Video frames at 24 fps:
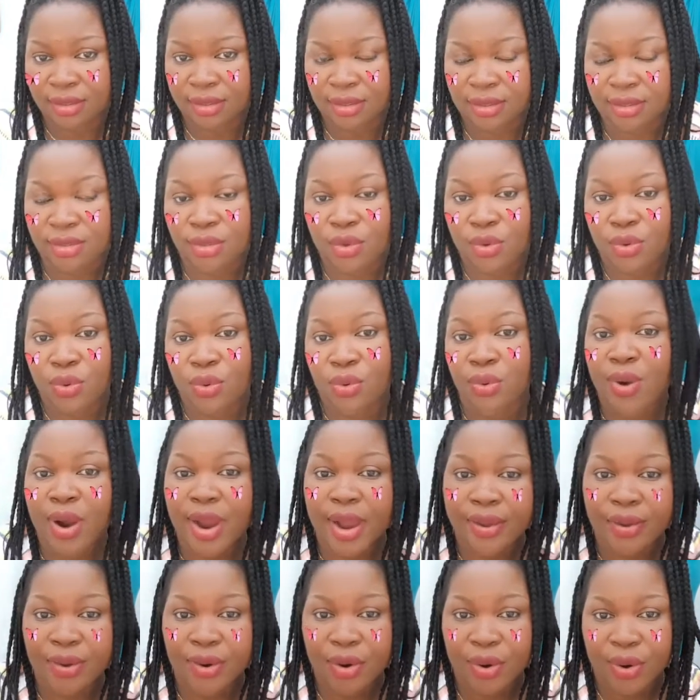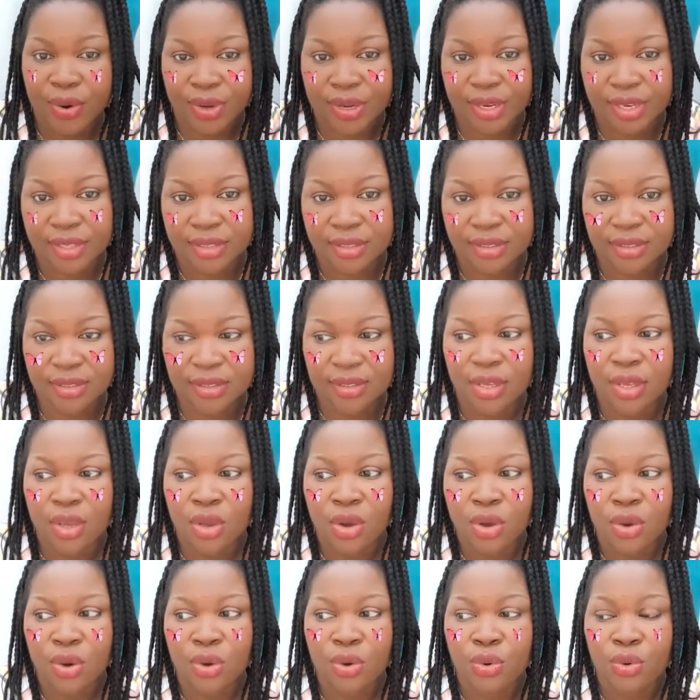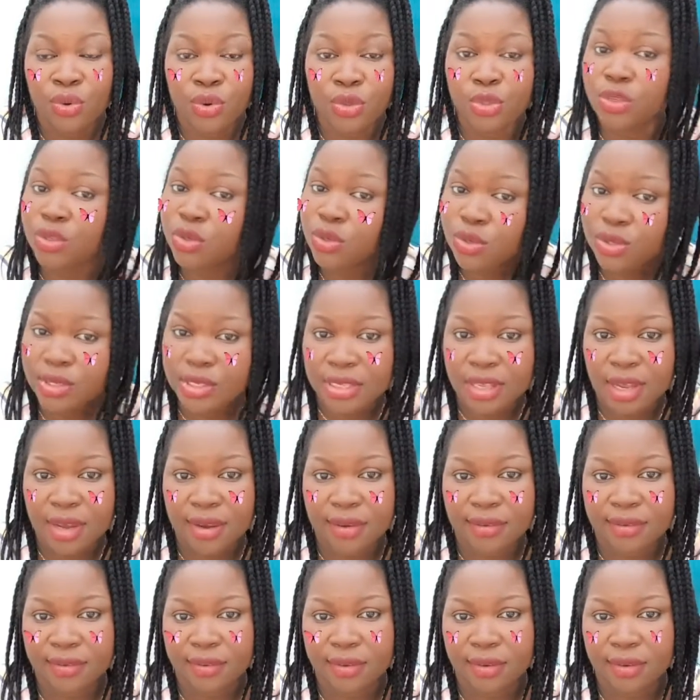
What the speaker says: So who are your audience? Who do you serve?